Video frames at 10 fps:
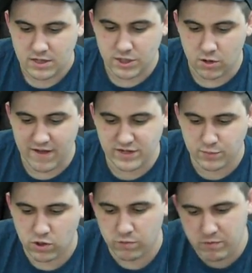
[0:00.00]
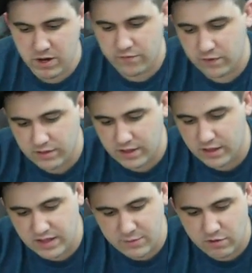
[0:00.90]
So heavy support. We went over
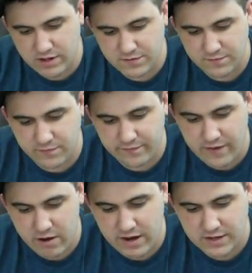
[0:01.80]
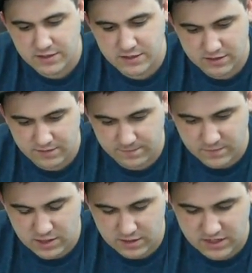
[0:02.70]
the Leman Russ variants
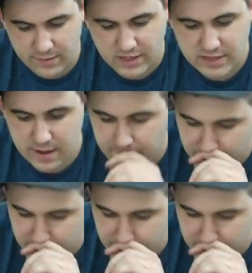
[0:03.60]
to some extent,